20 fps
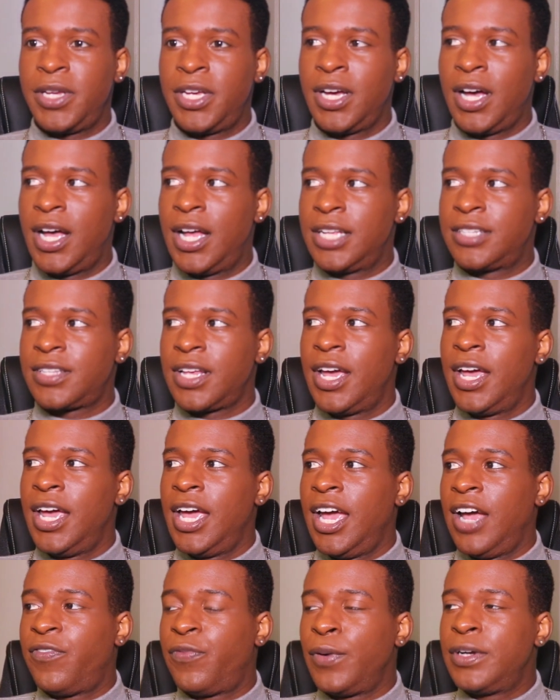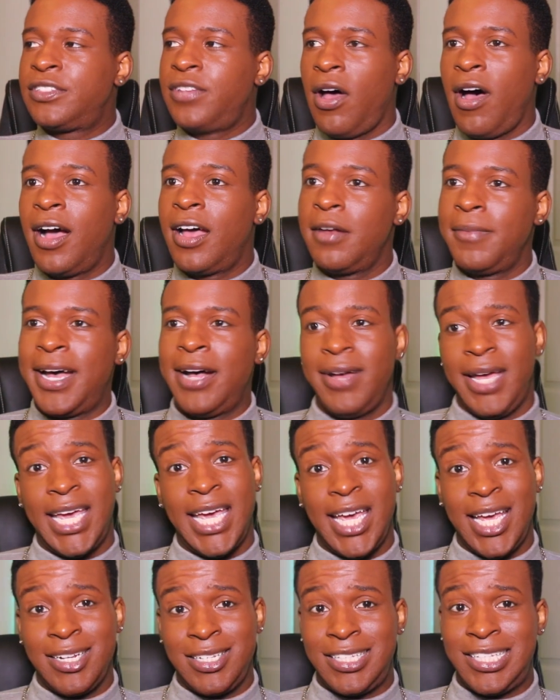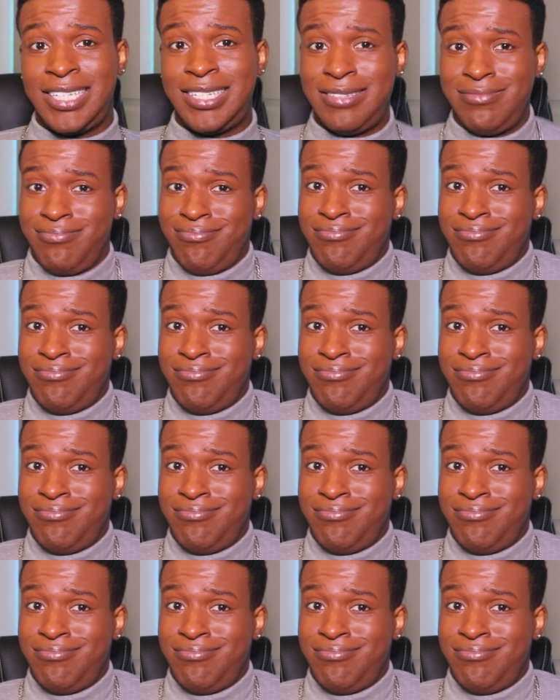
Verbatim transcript: because if we're talking about hits,